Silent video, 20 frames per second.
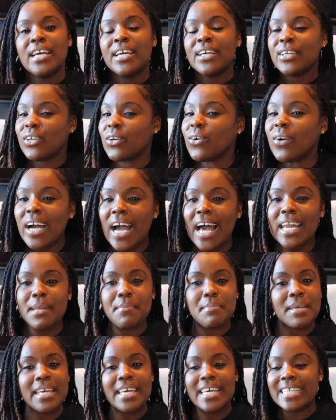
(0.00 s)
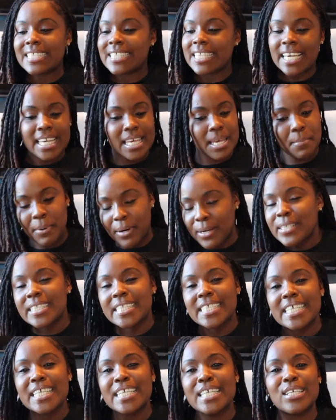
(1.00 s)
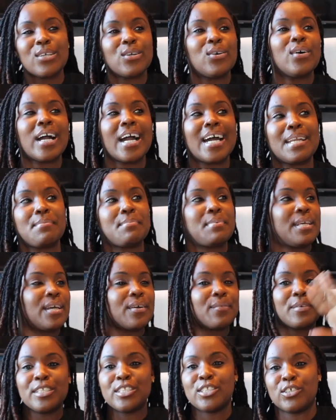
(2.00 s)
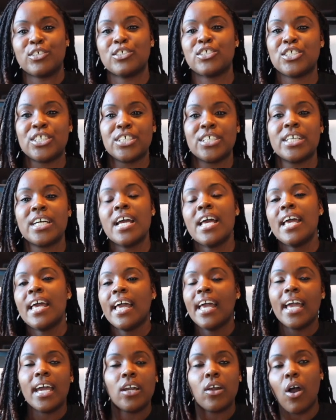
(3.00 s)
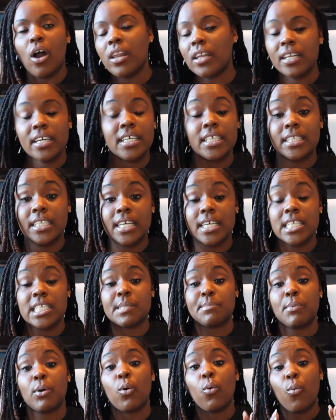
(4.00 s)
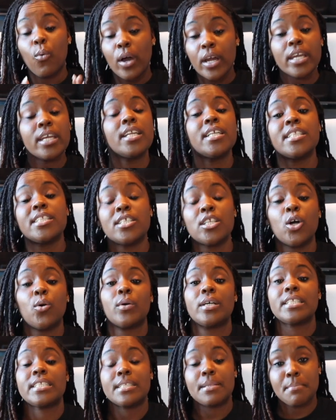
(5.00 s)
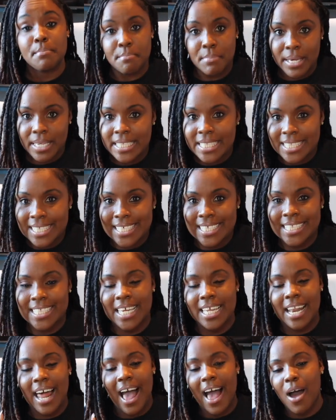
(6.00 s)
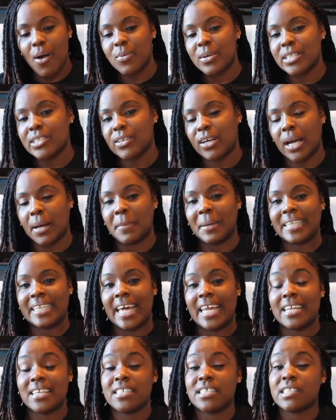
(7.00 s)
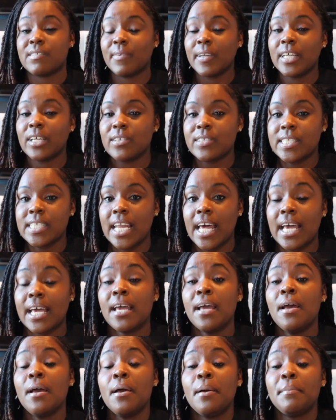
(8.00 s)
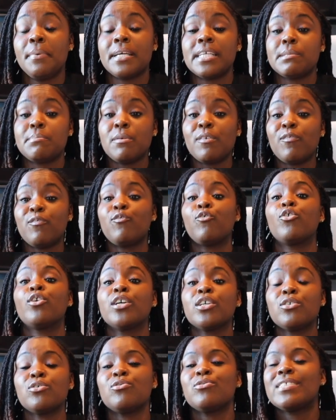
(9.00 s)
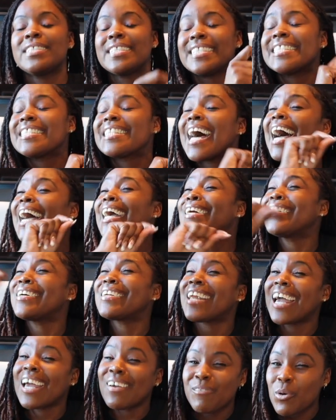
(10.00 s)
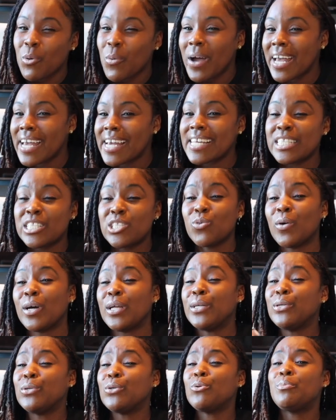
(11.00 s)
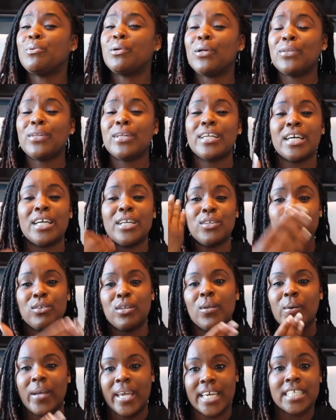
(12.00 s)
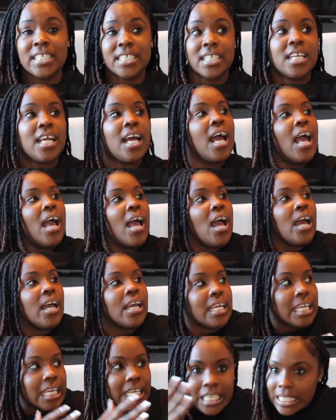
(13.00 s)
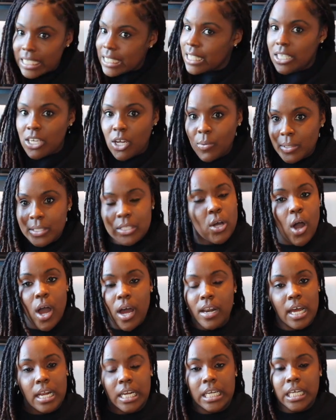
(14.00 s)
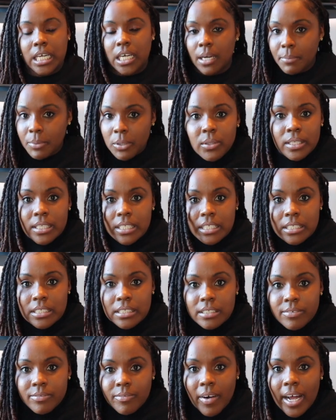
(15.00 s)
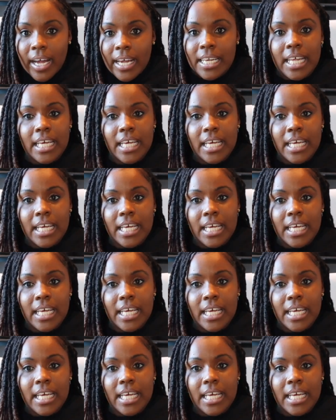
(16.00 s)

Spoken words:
You don't gotta be a techie person, you don't gotta be a researcher and all of the good things, but what you need to know is some basics, and I want to talk about that in this video today, because before you sign your life away to a new building, a new location, you need to know what's going on in the community, right?